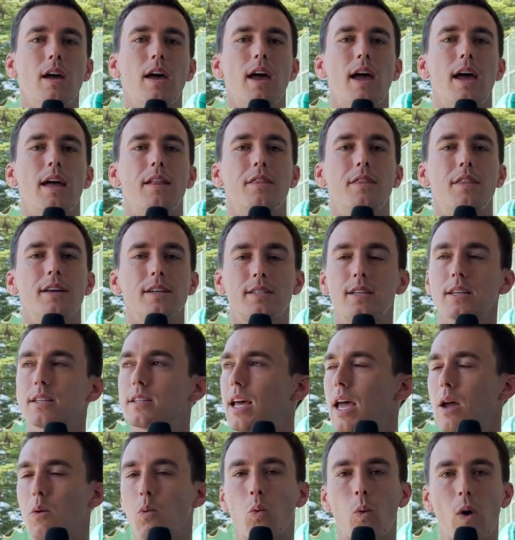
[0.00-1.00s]
And this is
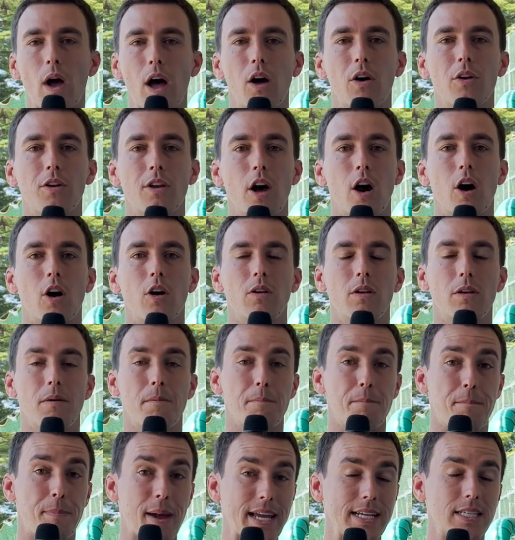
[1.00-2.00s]
a well-known
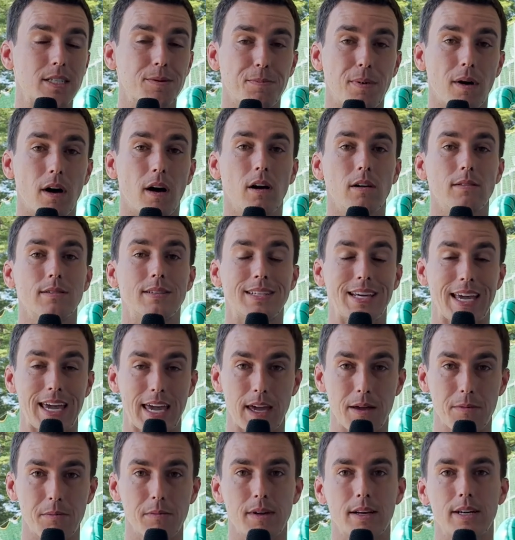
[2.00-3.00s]
baseball
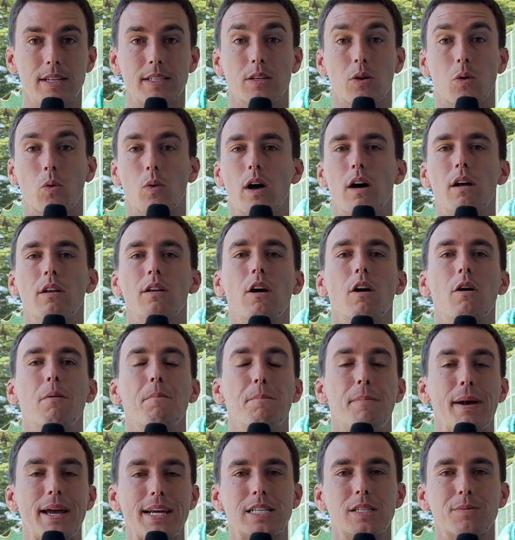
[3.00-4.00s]
team. It's a well-known
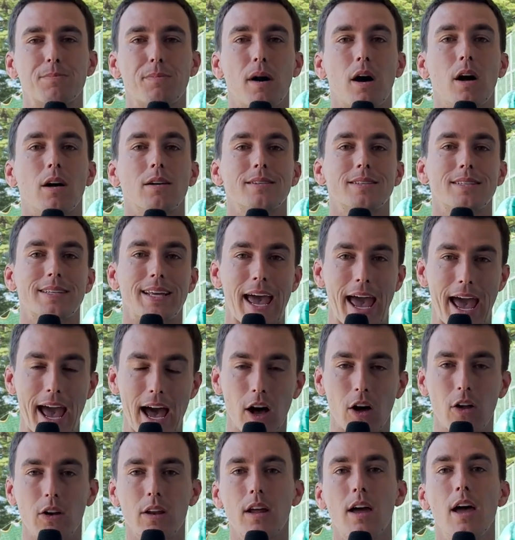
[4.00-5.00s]
baseball
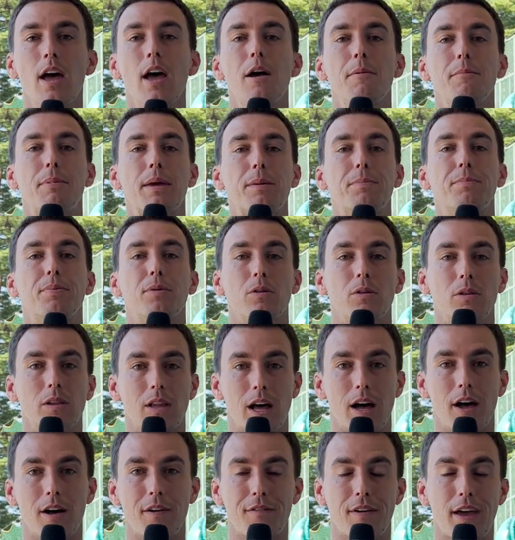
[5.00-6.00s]
town. People
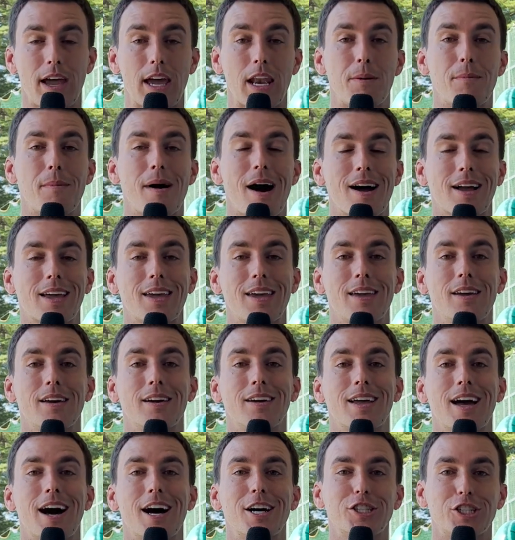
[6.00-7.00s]
love Hanamaki
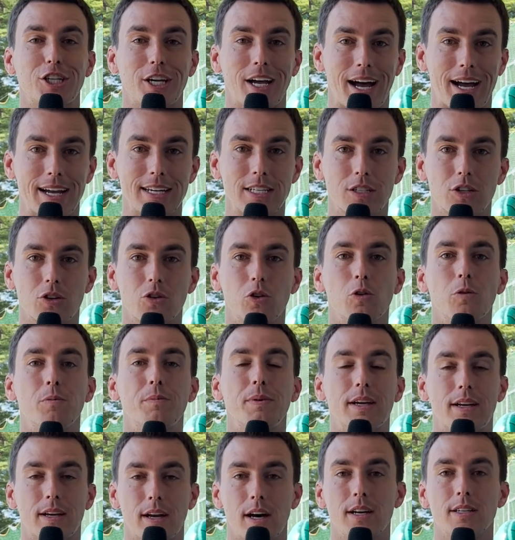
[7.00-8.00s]
Higashi High School
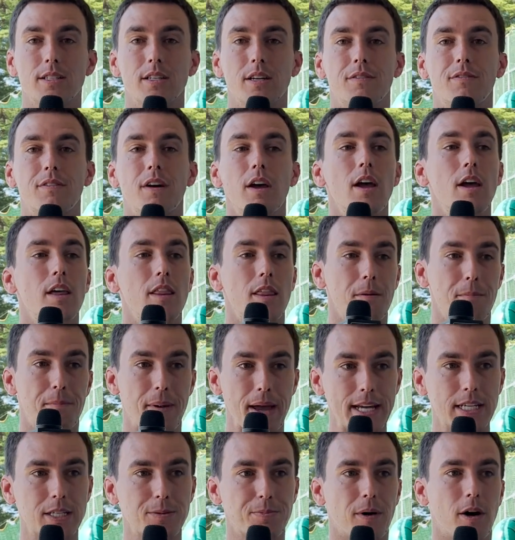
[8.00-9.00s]
because of the
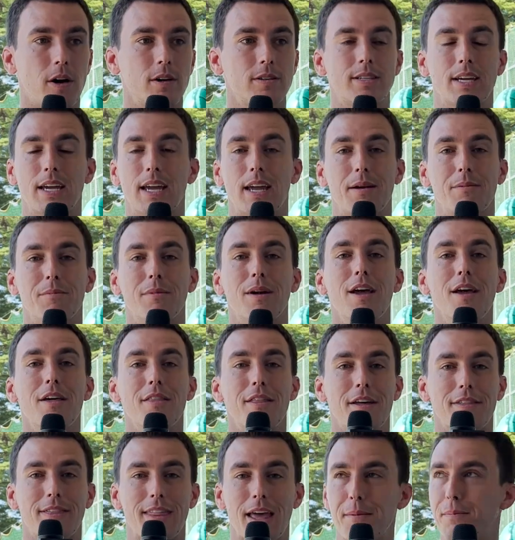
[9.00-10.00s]
baseball team
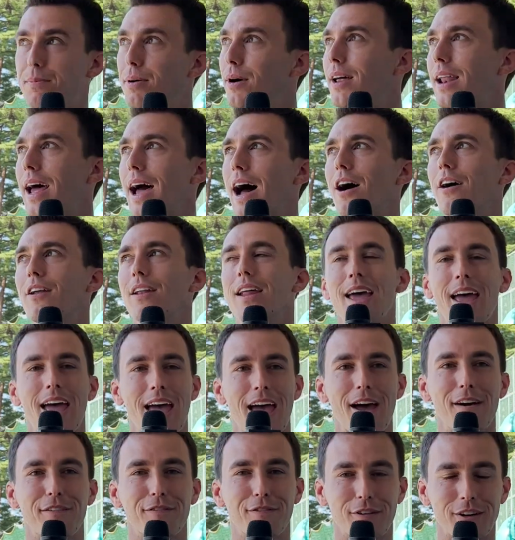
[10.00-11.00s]
that they put out
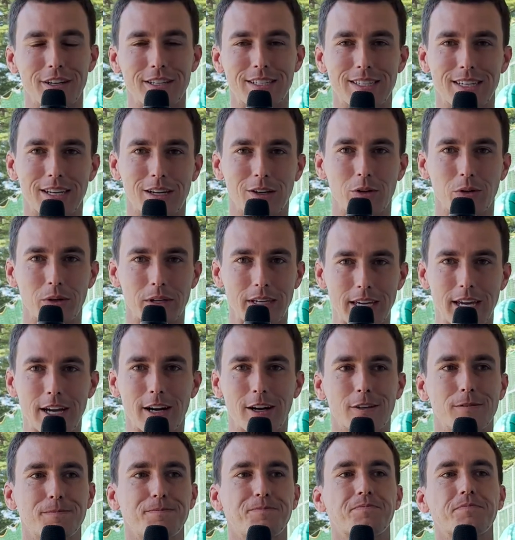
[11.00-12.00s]
every single
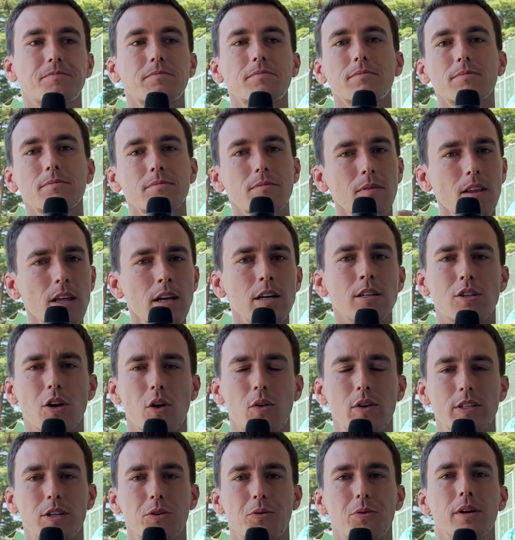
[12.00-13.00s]
year. So
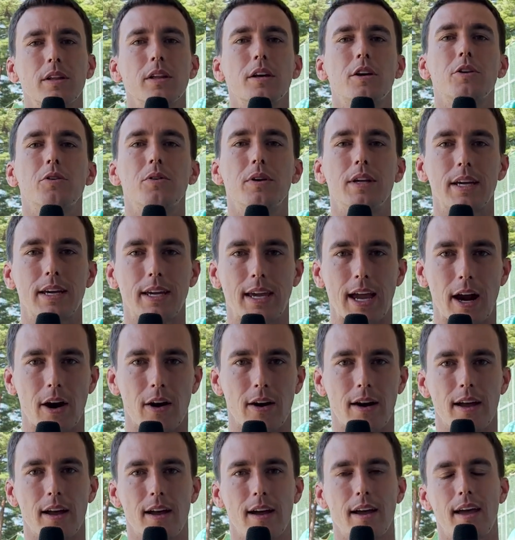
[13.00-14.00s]
it's a really unique
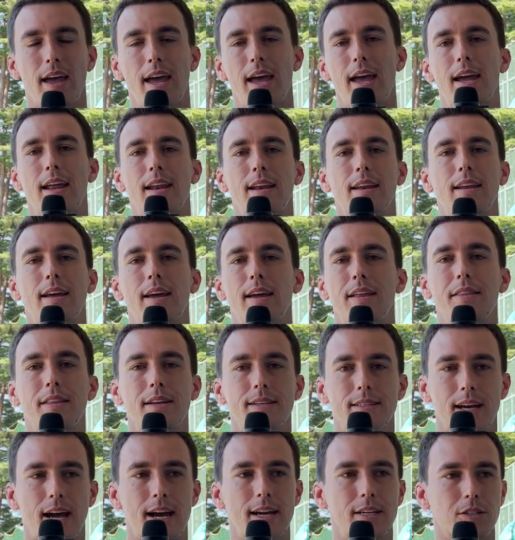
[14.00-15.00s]
area, and
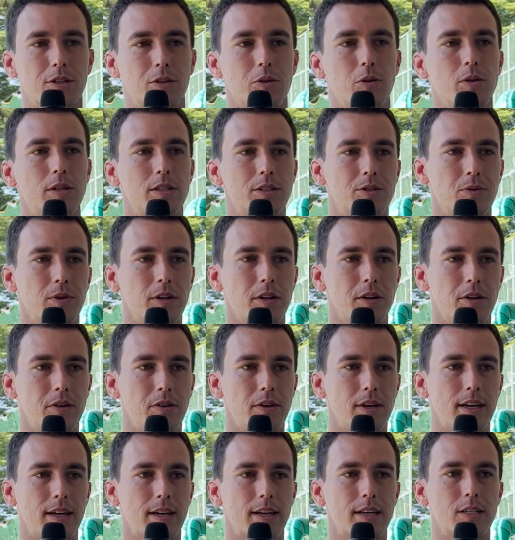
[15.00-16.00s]
this high school is really
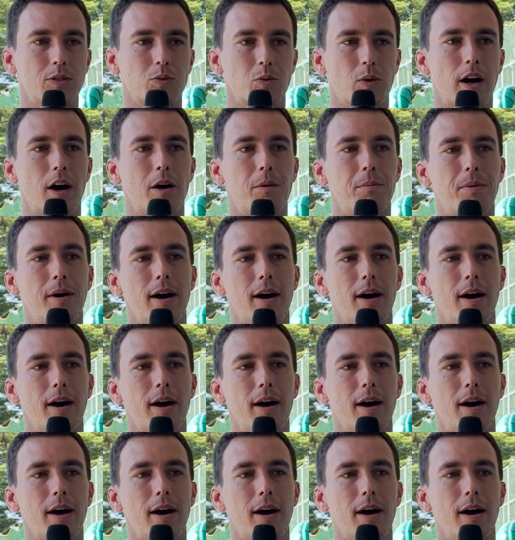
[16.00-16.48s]
unique as well.